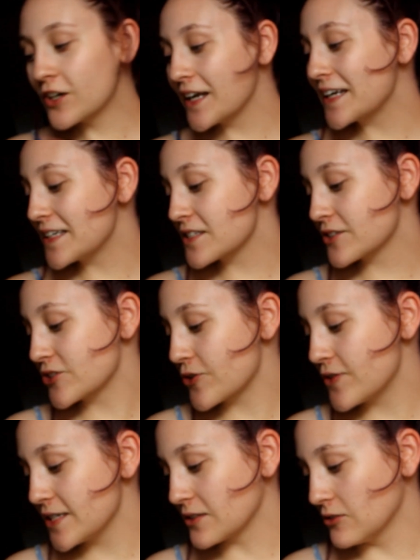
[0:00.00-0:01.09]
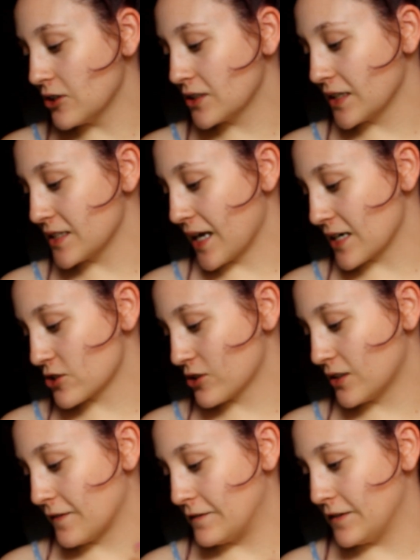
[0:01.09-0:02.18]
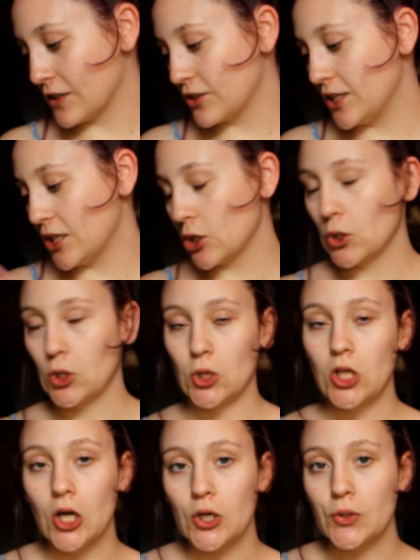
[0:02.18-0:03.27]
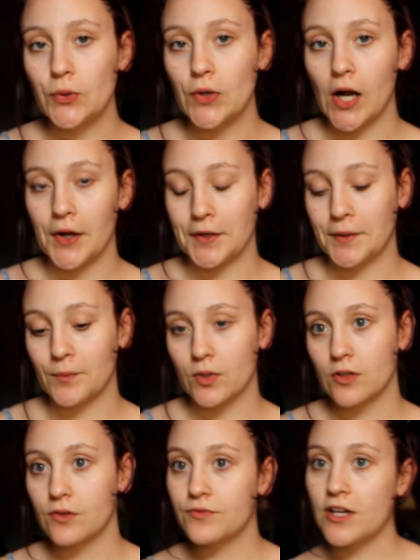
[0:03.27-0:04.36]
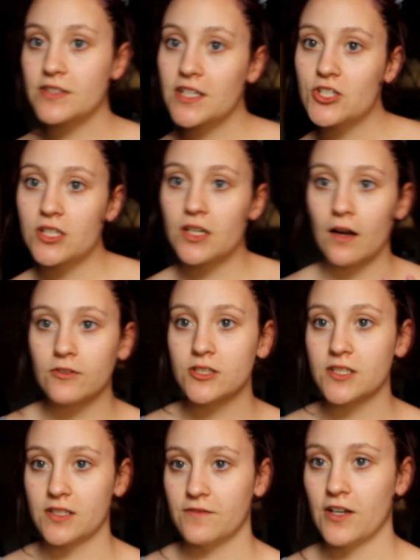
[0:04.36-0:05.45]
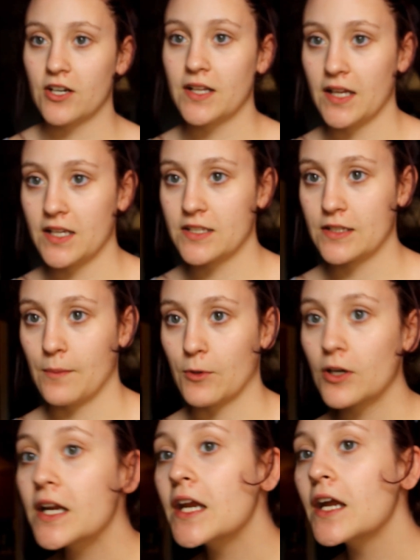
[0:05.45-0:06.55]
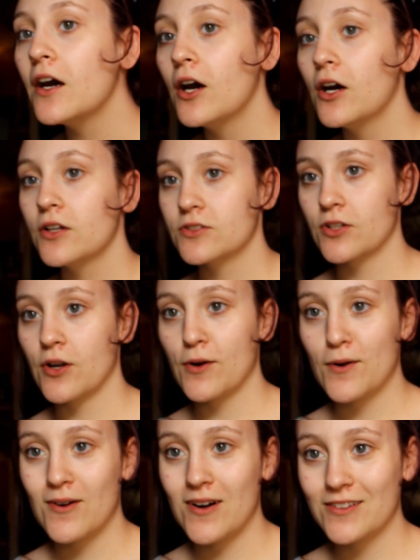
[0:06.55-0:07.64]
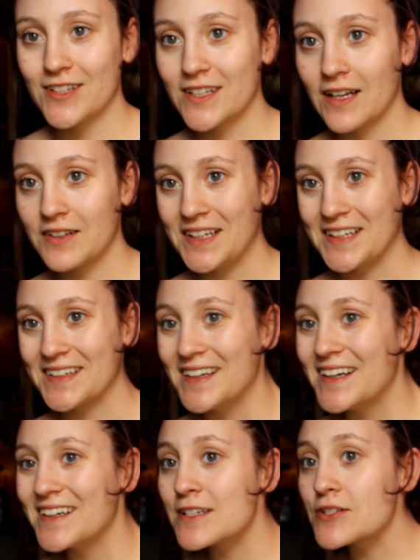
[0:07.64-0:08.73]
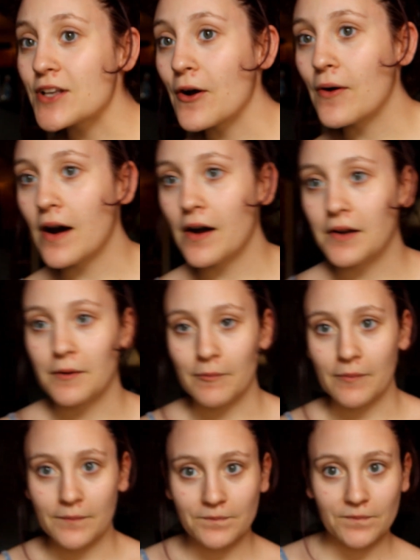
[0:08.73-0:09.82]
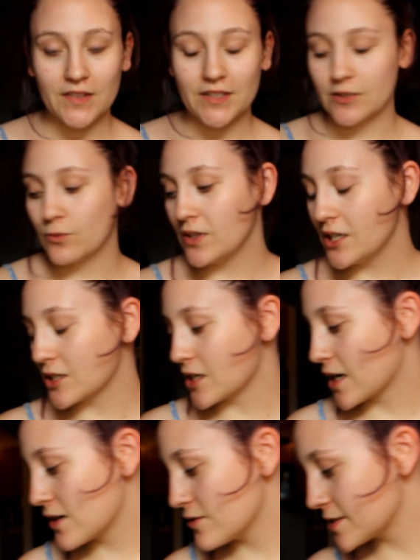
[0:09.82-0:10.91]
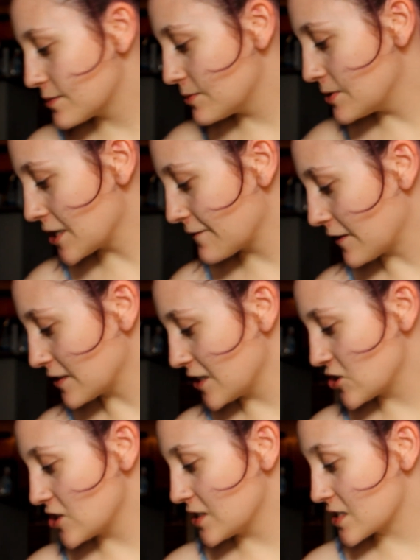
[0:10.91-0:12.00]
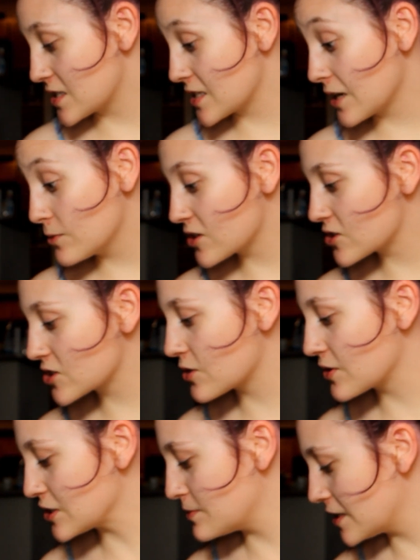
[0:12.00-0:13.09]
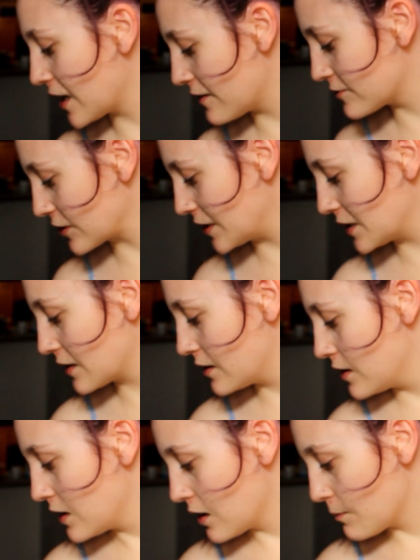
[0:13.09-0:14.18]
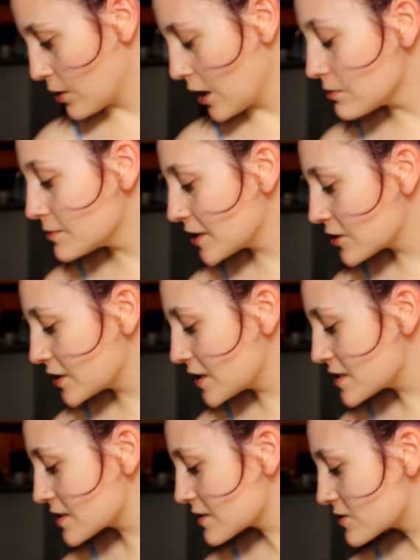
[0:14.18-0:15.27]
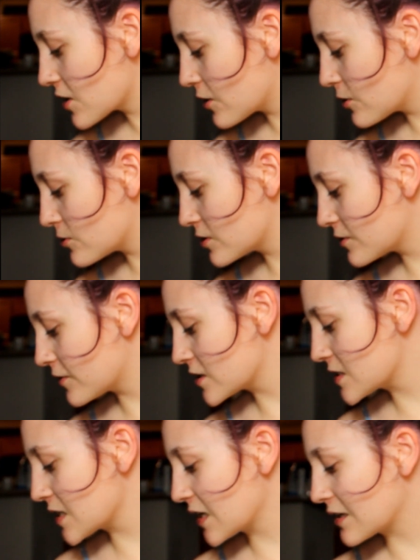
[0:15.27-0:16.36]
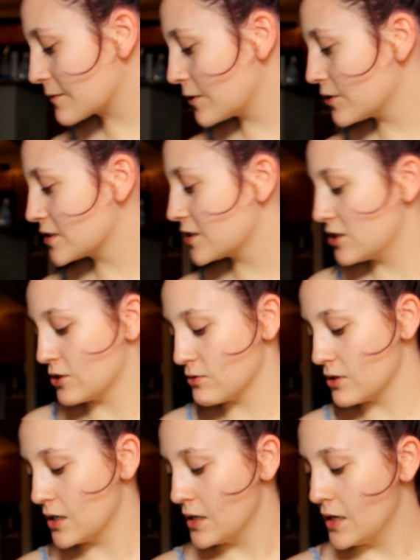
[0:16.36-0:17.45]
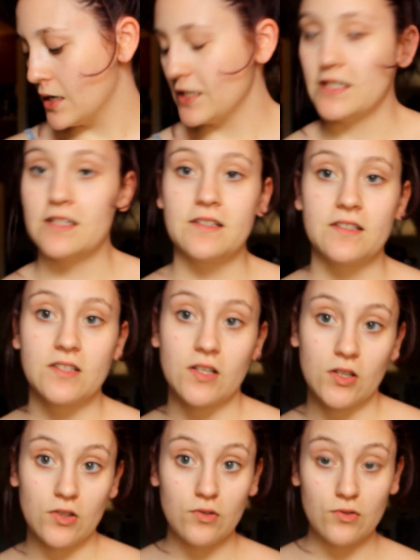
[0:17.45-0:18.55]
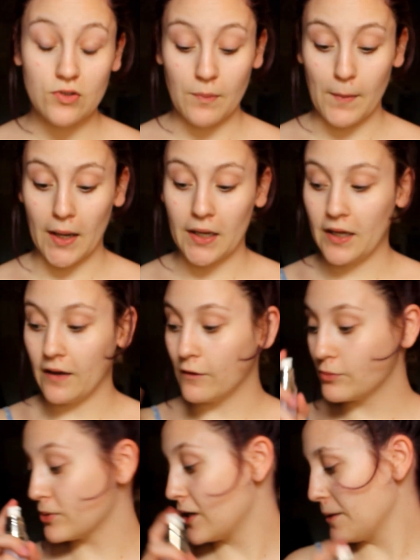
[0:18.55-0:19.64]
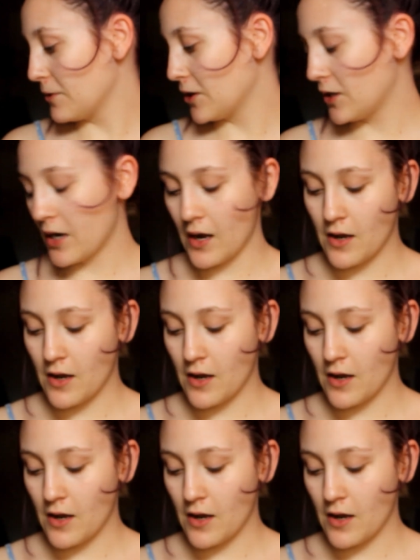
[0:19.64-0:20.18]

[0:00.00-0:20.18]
Okay guys, so this look is actually very low foundation coverage. It's very like summery, so look at that light. So we are not going to be wearing foundation. Instead, we are just going to be covering problem areas. So the first thing I am going to do is use my e.l.f. primer.